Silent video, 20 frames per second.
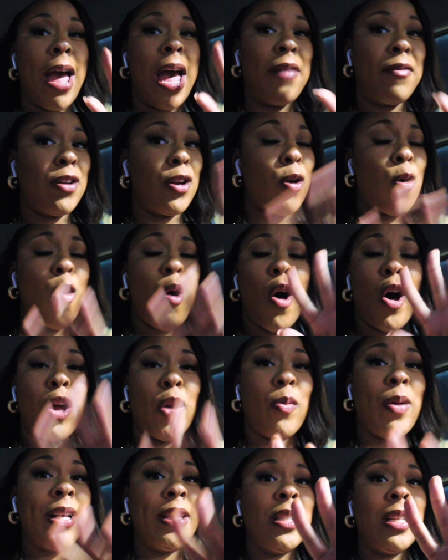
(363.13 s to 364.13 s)
having to go all
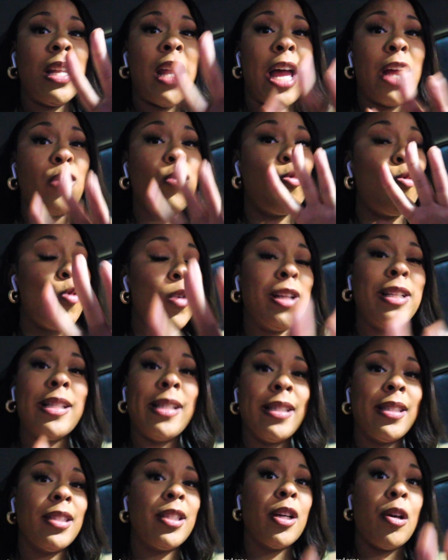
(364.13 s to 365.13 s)
the way to like New
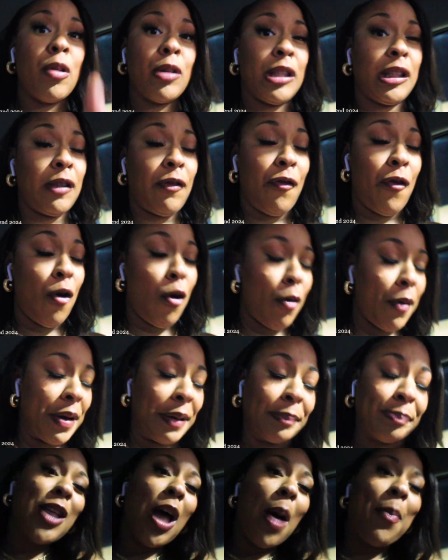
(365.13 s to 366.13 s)
Orleans to go to
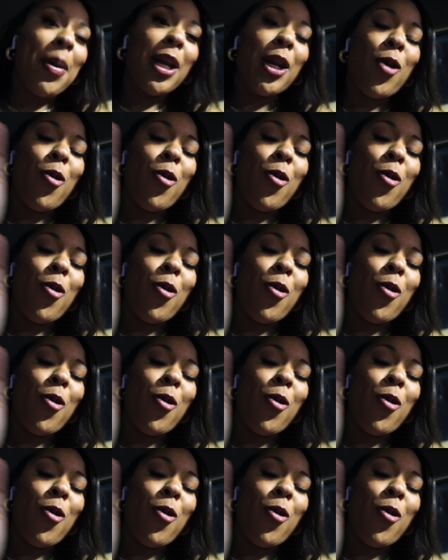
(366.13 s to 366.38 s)
Sephora. So I'm about